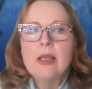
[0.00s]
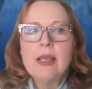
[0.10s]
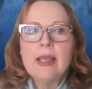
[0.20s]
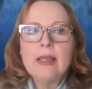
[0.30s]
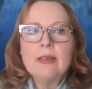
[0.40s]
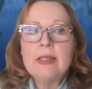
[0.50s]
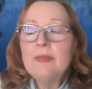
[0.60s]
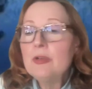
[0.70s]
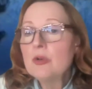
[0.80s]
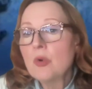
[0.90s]
and
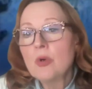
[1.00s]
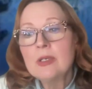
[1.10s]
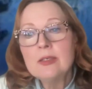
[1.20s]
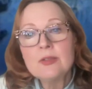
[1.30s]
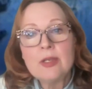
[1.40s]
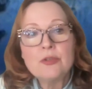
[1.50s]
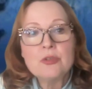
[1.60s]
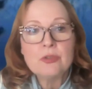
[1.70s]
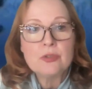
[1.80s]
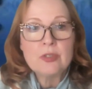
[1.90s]
even your
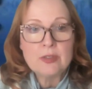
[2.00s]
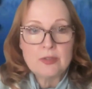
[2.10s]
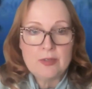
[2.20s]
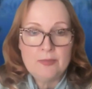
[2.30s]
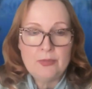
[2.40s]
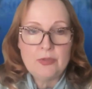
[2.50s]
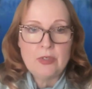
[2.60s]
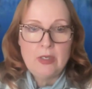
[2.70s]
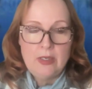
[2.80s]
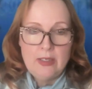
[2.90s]
organizational systems.
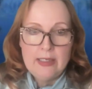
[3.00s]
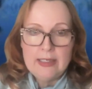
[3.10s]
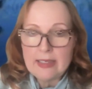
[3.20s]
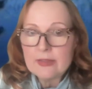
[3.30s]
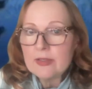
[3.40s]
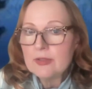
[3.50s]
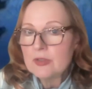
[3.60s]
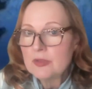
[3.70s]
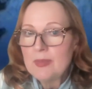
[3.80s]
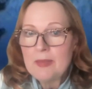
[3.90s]
In essence,
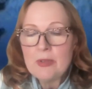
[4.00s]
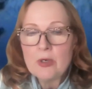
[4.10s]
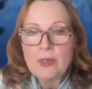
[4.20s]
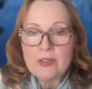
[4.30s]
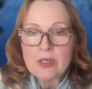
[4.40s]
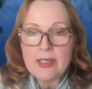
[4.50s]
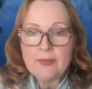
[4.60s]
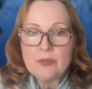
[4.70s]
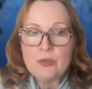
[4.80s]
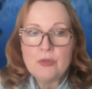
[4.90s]
this may be a great
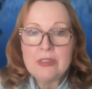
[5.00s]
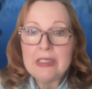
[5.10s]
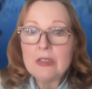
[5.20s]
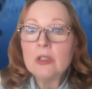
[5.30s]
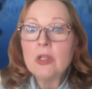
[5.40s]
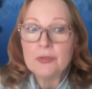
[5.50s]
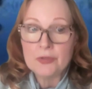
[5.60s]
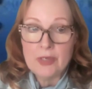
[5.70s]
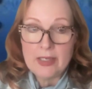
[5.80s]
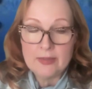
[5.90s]
time to
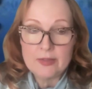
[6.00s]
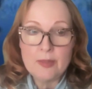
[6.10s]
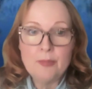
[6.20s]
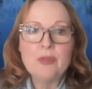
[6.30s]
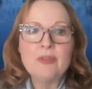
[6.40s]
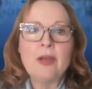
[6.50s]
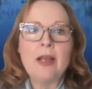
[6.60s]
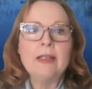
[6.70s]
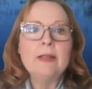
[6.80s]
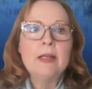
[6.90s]
declutter and simplify.
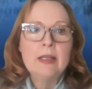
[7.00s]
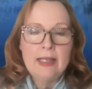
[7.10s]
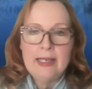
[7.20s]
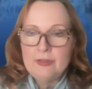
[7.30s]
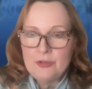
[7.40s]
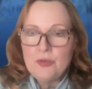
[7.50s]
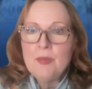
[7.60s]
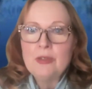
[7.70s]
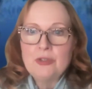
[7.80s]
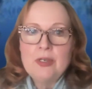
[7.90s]
And as you
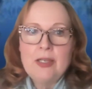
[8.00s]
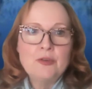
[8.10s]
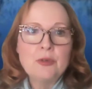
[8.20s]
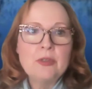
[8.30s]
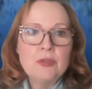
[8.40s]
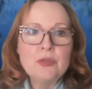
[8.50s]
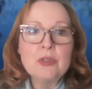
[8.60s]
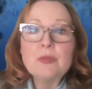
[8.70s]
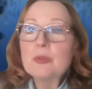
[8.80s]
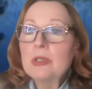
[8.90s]
mentioned, Adri, do
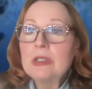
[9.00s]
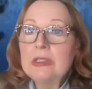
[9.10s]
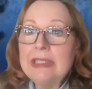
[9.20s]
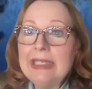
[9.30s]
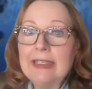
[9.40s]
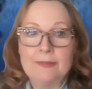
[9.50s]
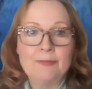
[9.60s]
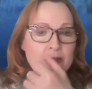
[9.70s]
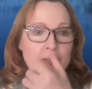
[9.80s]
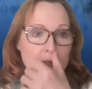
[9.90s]
some spring cleaning.
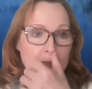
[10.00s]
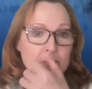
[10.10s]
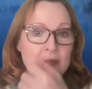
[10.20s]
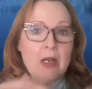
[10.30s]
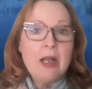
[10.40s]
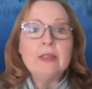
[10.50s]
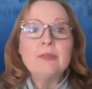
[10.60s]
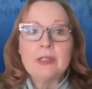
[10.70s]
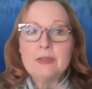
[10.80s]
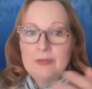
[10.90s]
It's going to be kind of
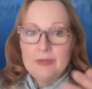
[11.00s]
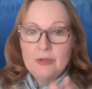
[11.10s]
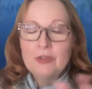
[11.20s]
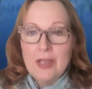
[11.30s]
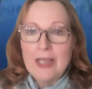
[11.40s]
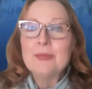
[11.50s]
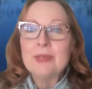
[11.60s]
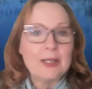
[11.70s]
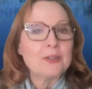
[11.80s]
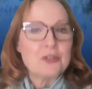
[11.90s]
like good
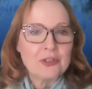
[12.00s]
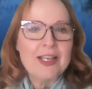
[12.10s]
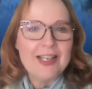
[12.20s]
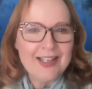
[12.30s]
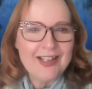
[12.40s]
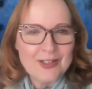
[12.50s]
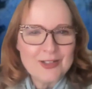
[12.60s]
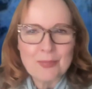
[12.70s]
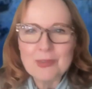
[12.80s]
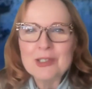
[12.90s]
timing, actually, because
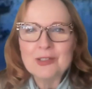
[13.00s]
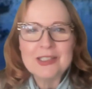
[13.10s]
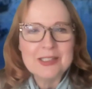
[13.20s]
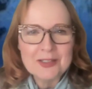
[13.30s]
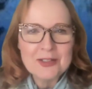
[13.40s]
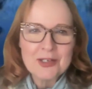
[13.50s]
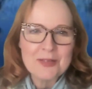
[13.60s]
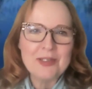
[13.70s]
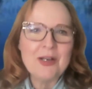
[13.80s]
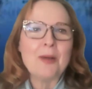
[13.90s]
spring cleaning is
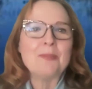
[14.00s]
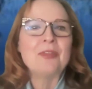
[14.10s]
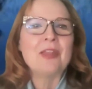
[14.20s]
coming up.